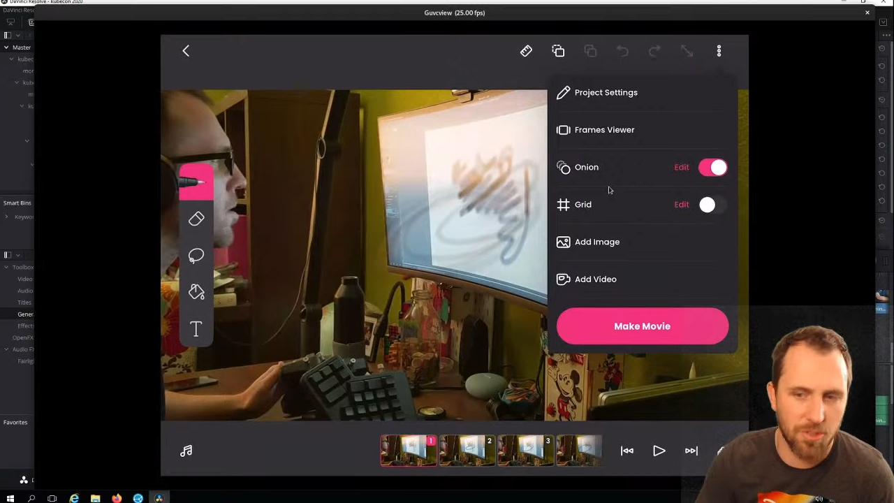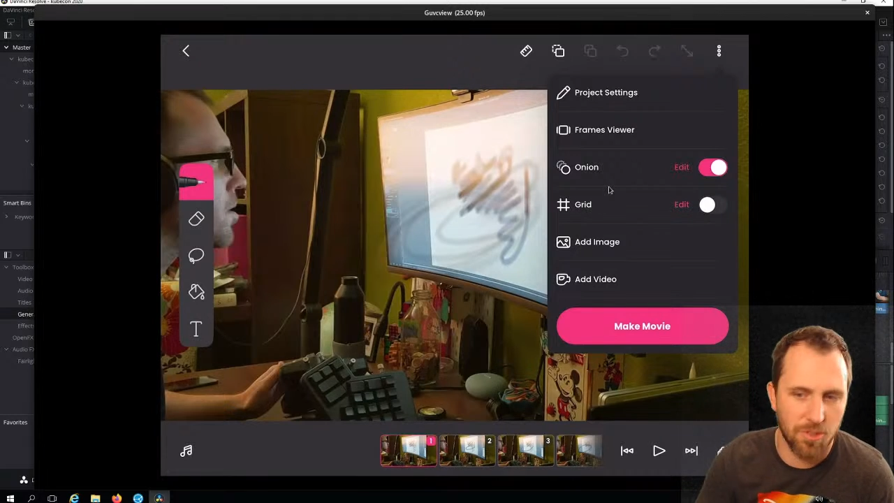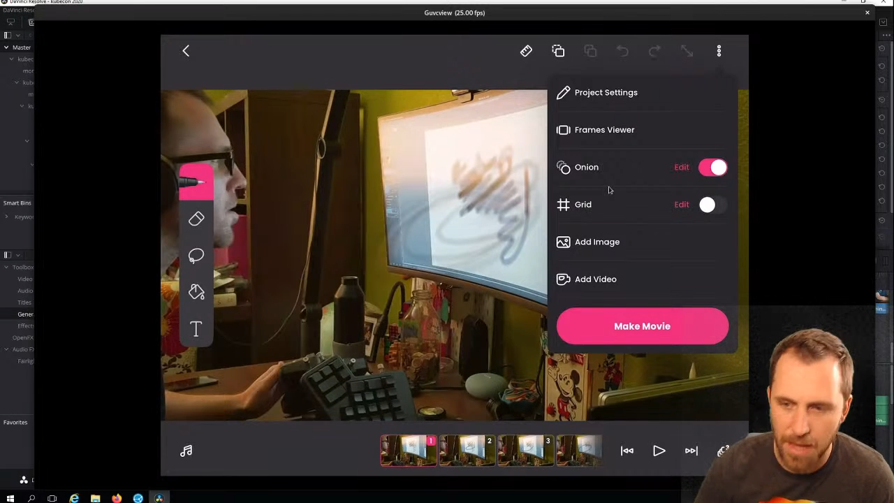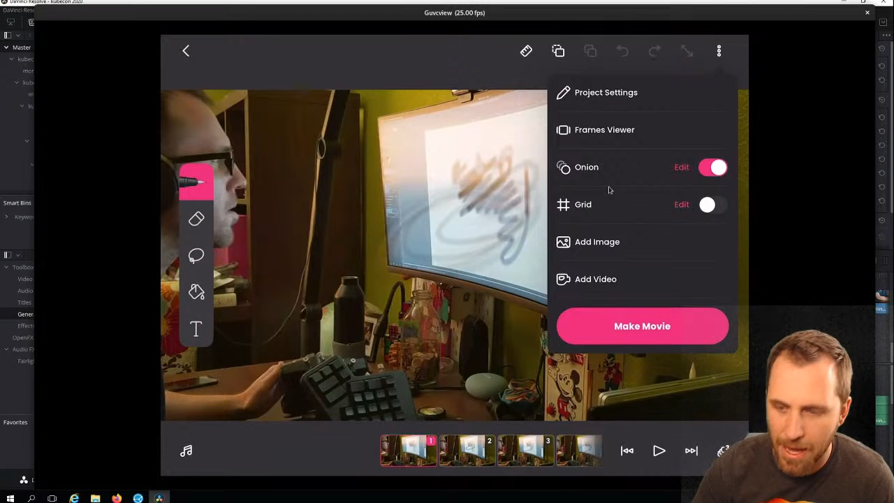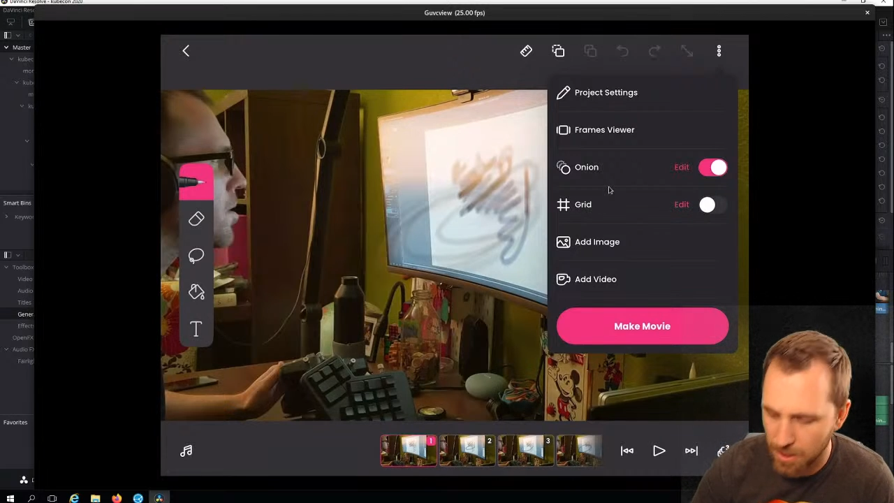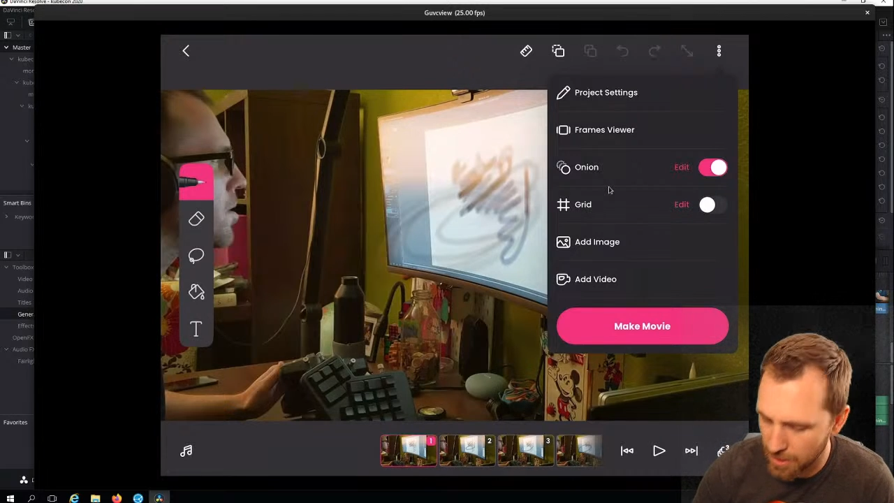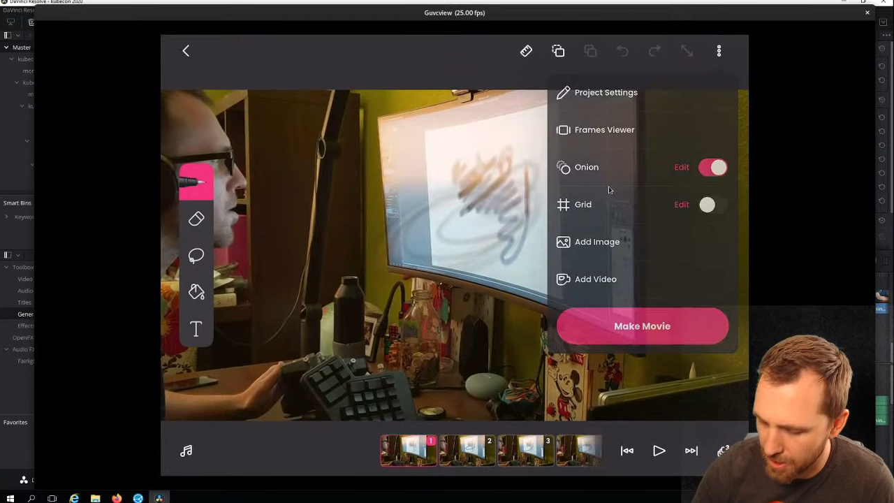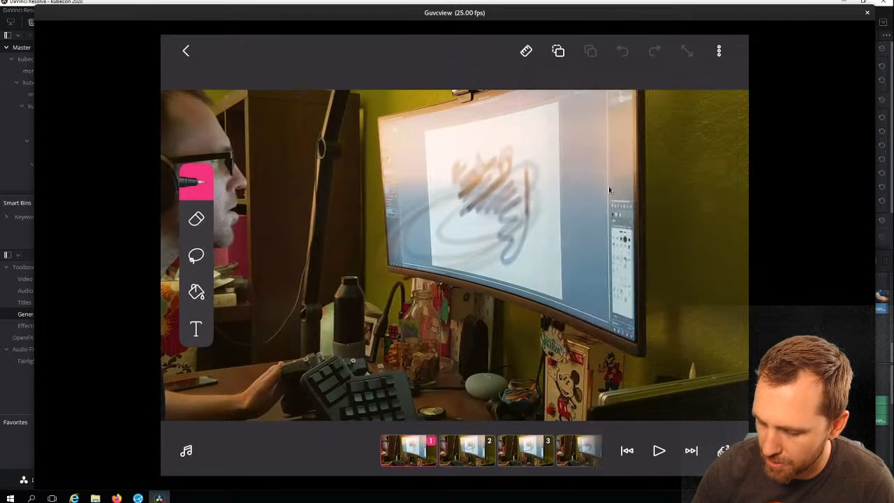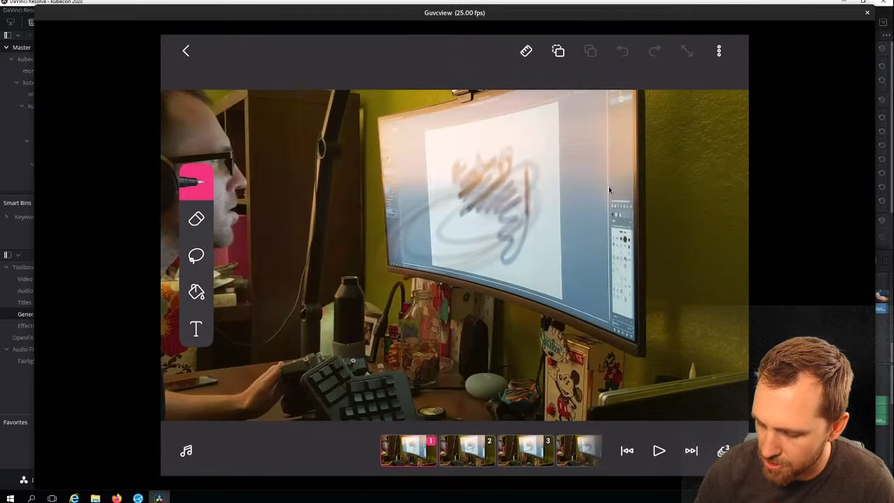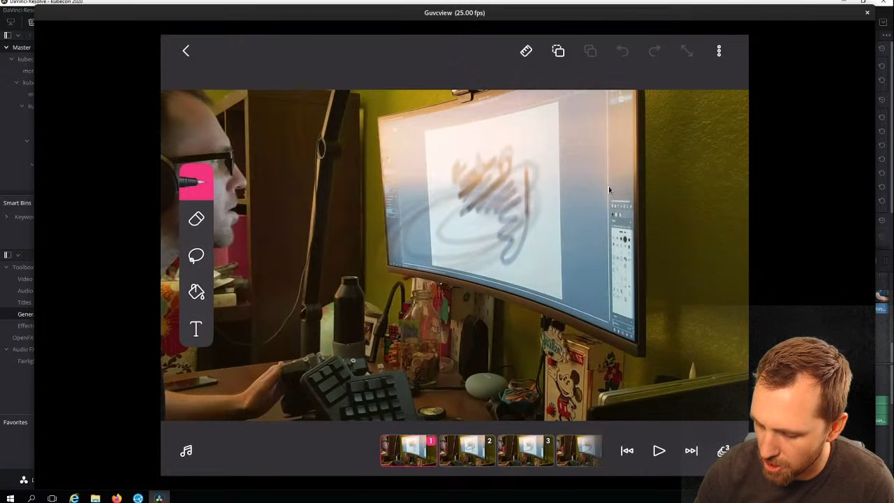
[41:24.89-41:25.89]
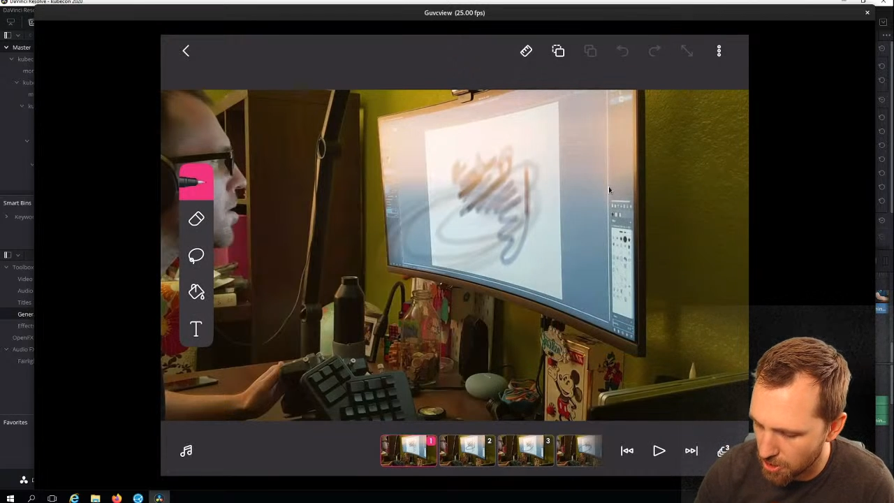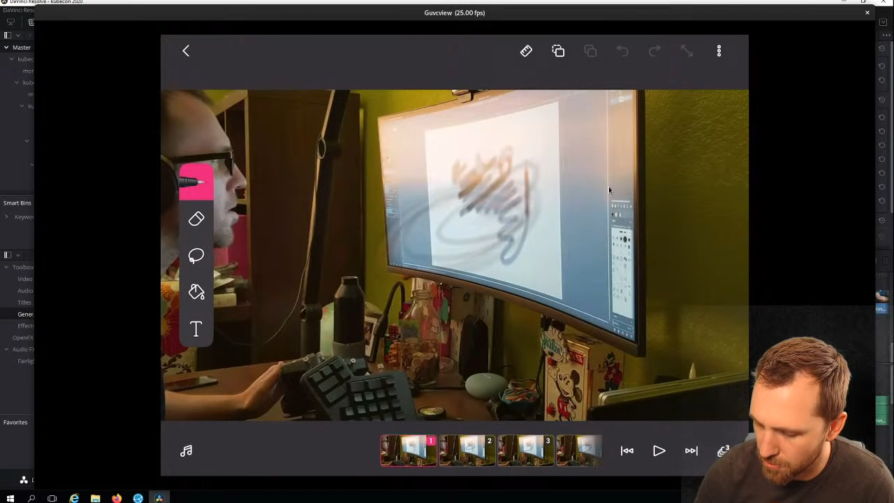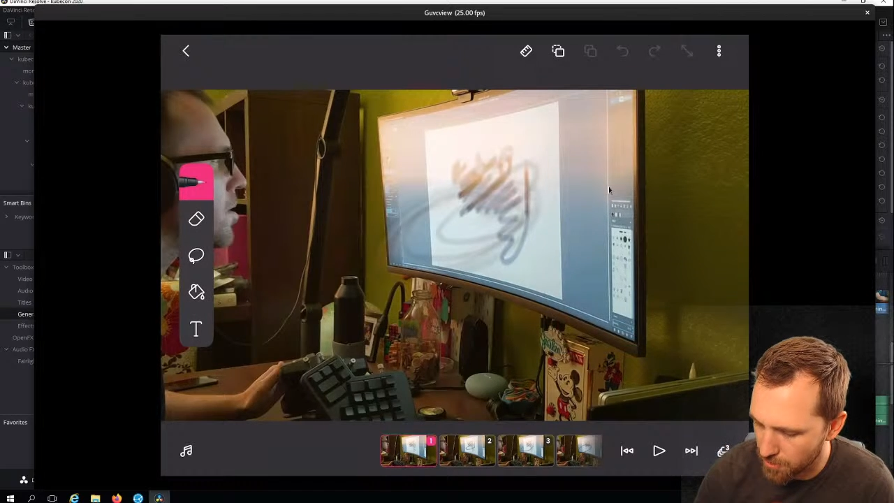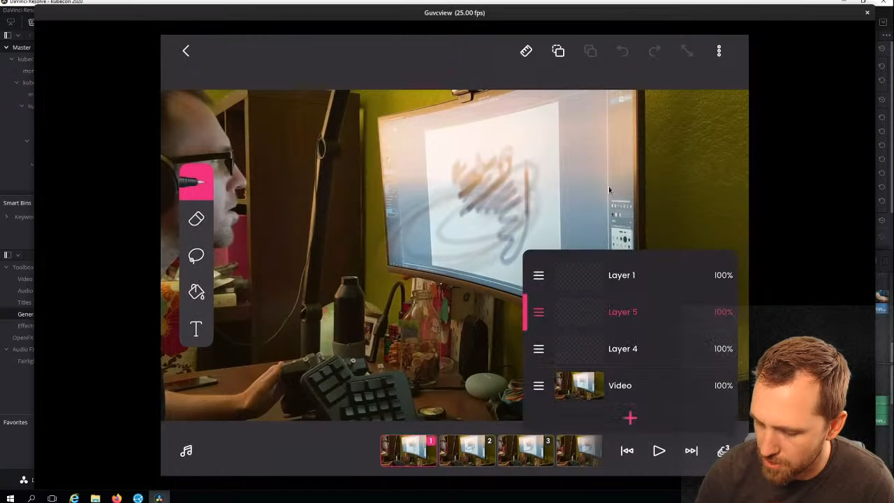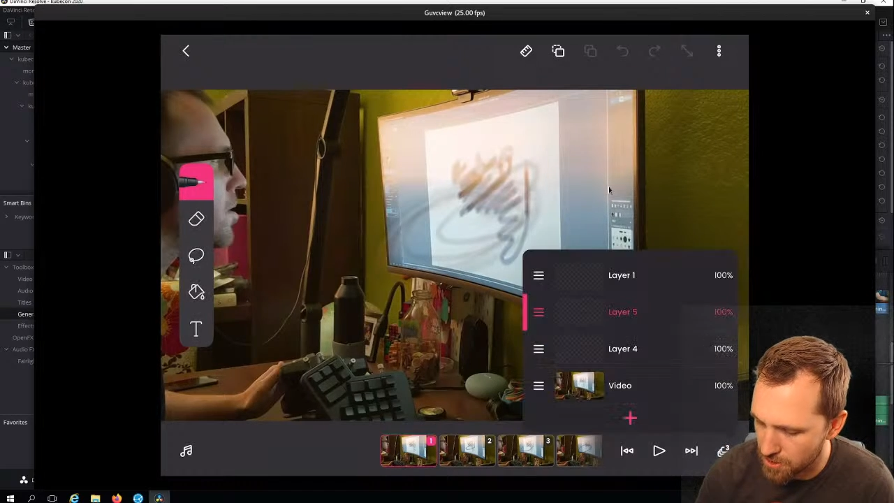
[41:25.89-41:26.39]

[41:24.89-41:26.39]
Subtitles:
add a layer and draw over it.